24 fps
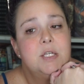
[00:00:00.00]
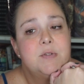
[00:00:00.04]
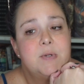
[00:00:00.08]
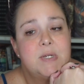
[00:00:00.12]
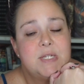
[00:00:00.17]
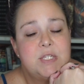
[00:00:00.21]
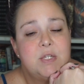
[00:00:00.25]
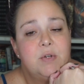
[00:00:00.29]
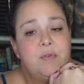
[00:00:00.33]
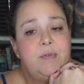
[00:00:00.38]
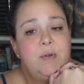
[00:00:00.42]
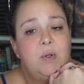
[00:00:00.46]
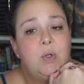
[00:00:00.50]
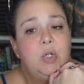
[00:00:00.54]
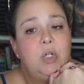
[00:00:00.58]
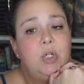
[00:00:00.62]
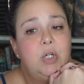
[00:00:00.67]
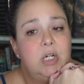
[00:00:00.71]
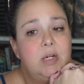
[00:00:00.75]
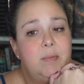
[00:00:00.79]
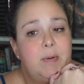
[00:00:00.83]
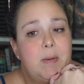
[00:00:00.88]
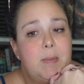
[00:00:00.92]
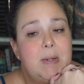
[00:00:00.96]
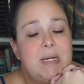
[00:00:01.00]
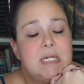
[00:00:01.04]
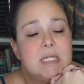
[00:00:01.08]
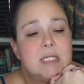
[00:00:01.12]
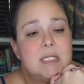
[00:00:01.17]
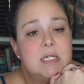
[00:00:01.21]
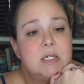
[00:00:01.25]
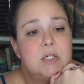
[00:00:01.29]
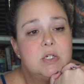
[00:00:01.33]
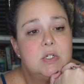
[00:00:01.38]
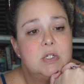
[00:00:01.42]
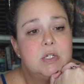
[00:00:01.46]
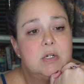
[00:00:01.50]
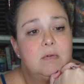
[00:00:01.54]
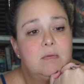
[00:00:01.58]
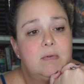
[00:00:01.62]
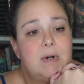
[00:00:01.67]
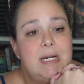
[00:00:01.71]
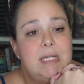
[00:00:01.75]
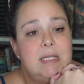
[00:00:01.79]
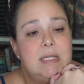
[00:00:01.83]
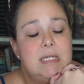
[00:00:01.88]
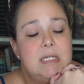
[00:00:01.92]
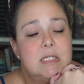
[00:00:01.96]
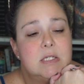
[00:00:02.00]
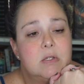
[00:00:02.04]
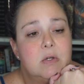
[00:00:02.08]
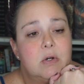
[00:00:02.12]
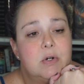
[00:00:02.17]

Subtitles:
so I still feel good about my decision to write these